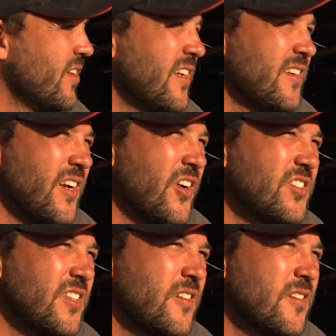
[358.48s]
over the Indian
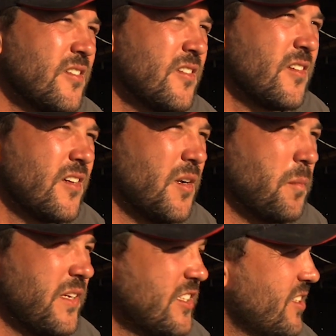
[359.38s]
Ocean in a
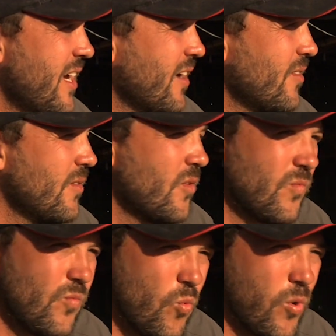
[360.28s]
beach shack,
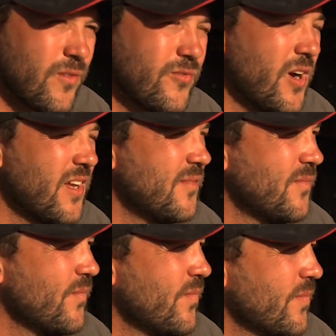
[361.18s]
waterfront,
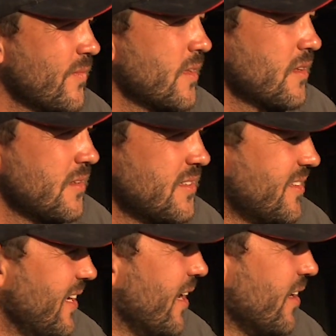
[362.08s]
this is
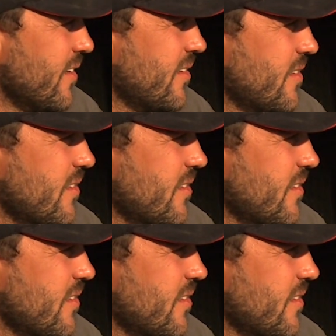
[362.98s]
the end.